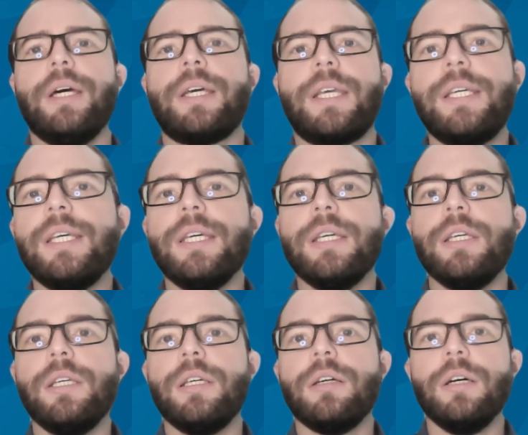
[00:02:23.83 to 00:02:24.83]

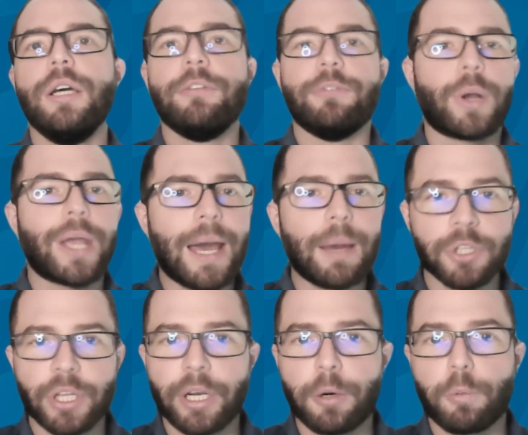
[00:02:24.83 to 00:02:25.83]
key
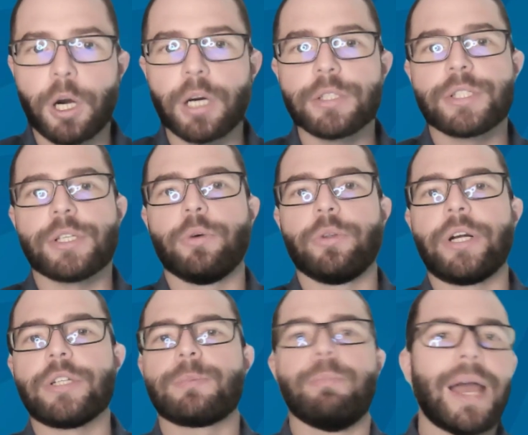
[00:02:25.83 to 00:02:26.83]
vocabulary words. So
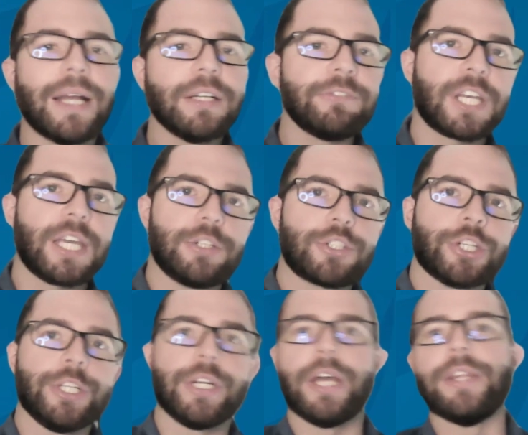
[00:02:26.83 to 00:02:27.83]
there's
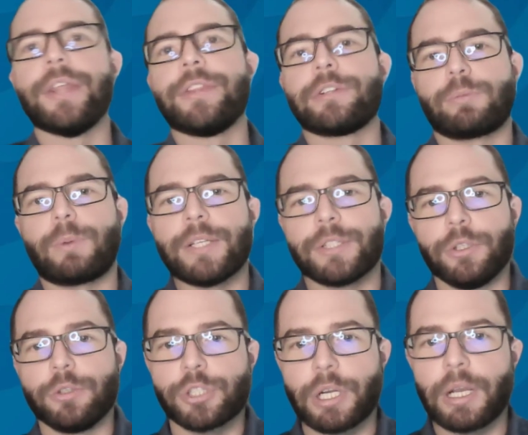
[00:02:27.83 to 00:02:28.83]
magnification and then there's
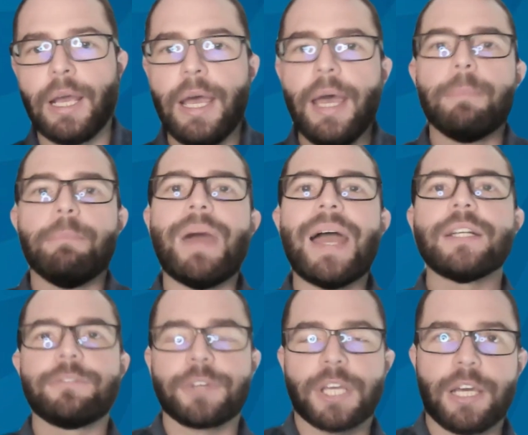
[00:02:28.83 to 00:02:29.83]
resolution.
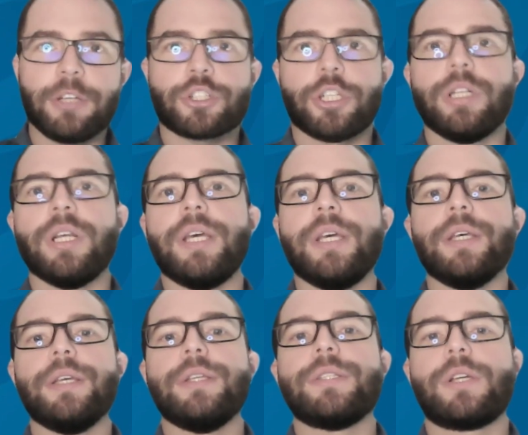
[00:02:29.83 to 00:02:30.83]
Magnification
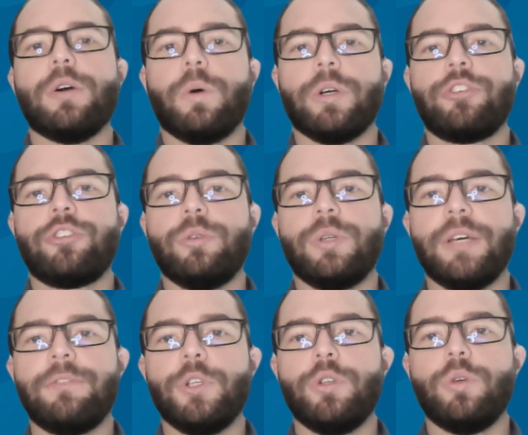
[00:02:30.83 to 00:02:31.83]
is going to
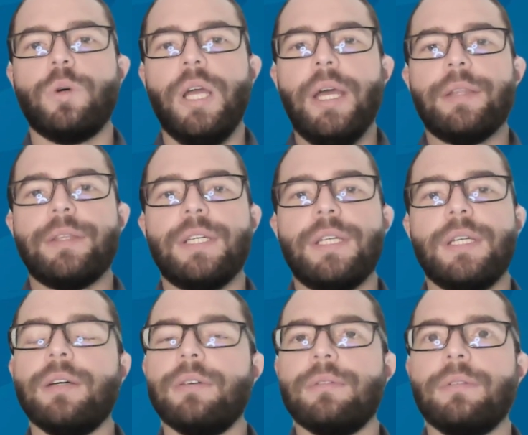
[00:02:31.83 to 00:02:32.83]
give you
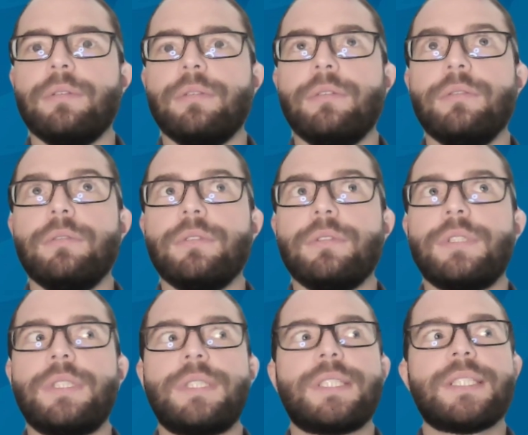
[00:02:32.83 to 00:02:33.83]
the
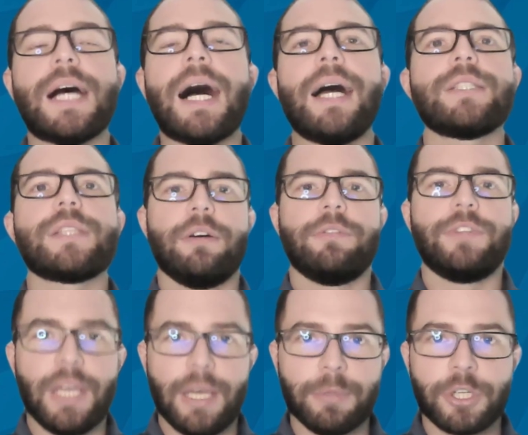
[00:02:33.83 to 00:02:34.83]
size of
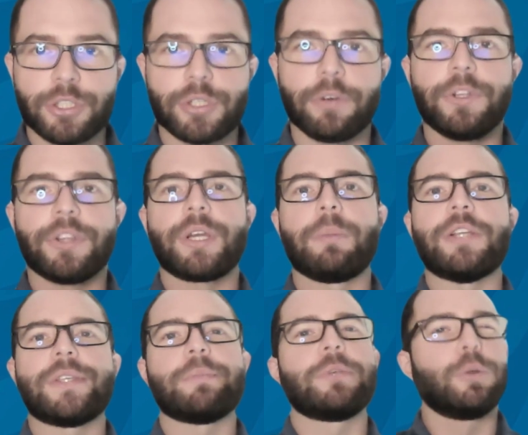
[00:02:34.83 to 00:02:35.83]
the image. So if you think
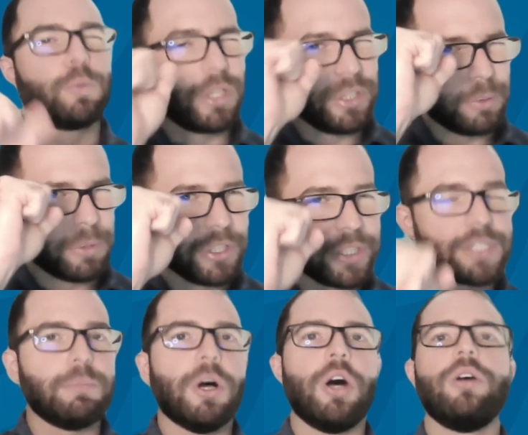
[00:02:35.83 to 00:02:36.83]
about something really, really
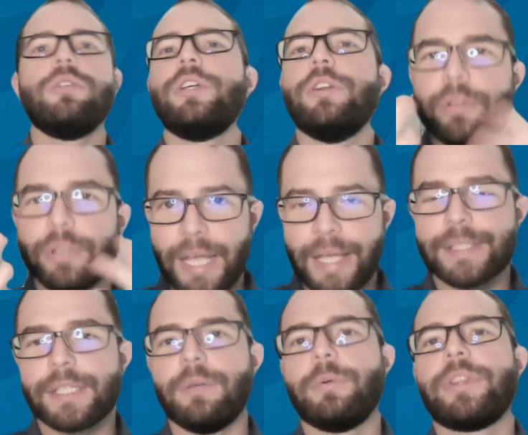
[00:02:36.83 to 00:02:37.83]
small, you can't
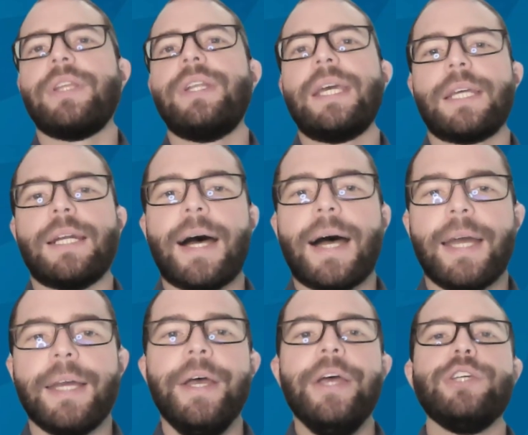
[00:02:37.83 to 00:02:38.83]
see it with the naked
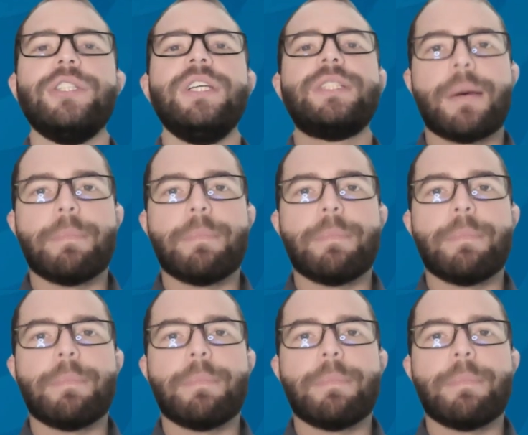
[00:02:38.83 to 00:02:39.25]
eye, you need to